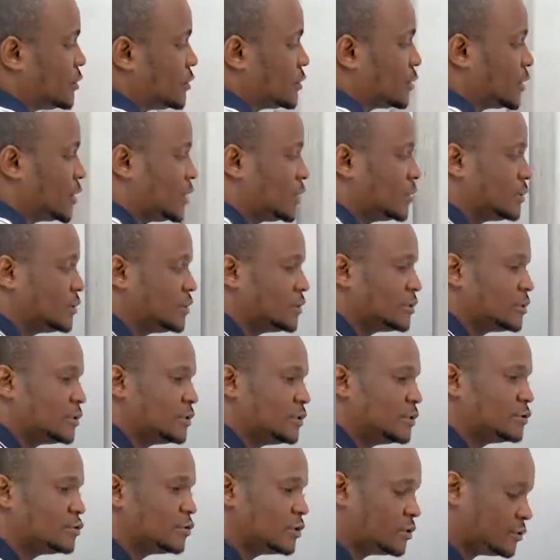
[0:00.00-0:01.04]
okay? This is
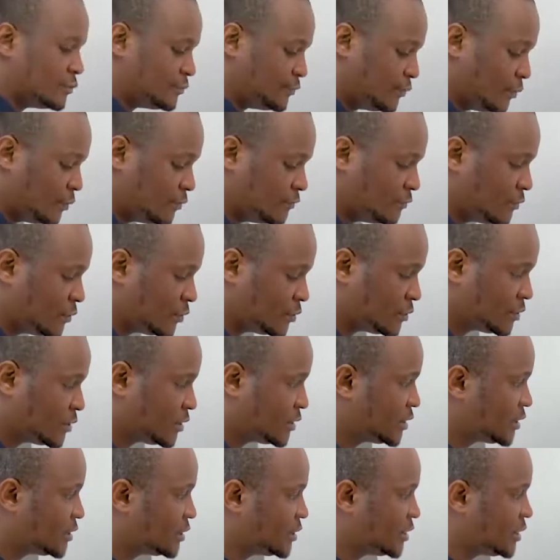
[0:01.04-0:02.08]
the 24 volts.
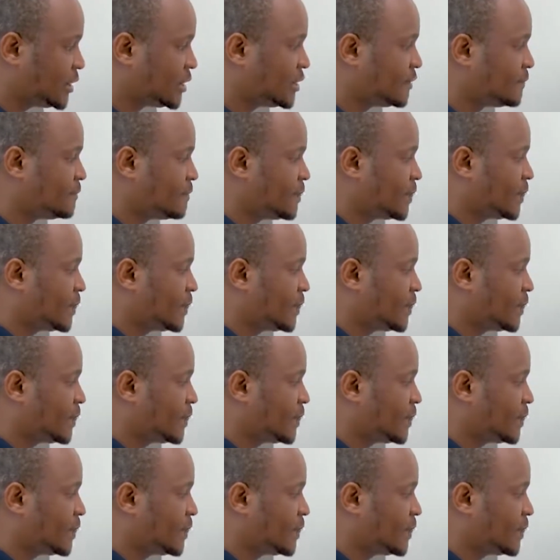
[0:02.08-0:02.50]
This is the